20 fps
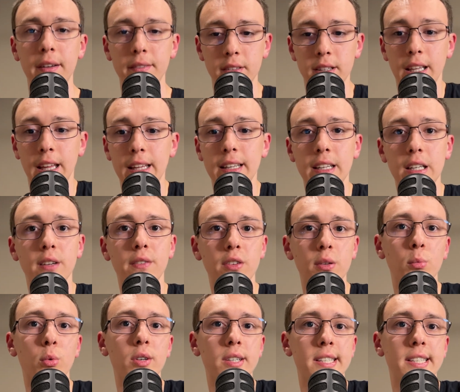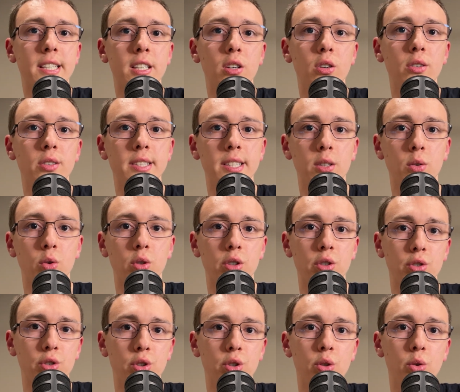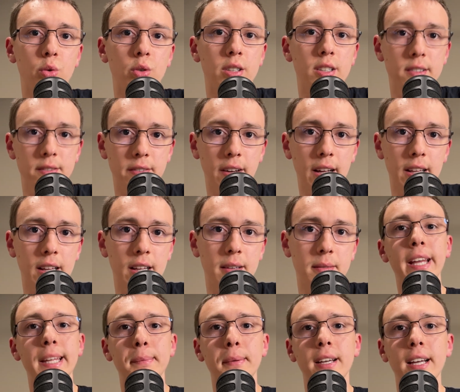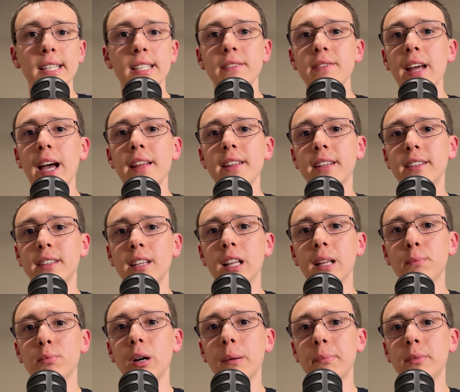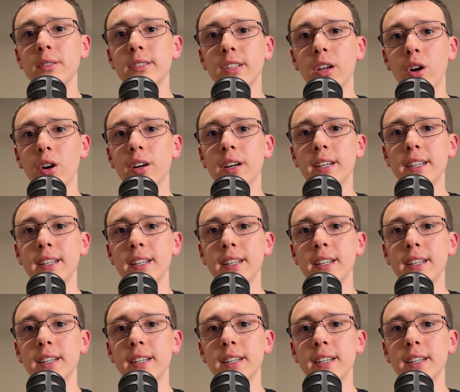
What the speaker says: they need a few more skills in order to develop. And it's because of that teleprompters aren't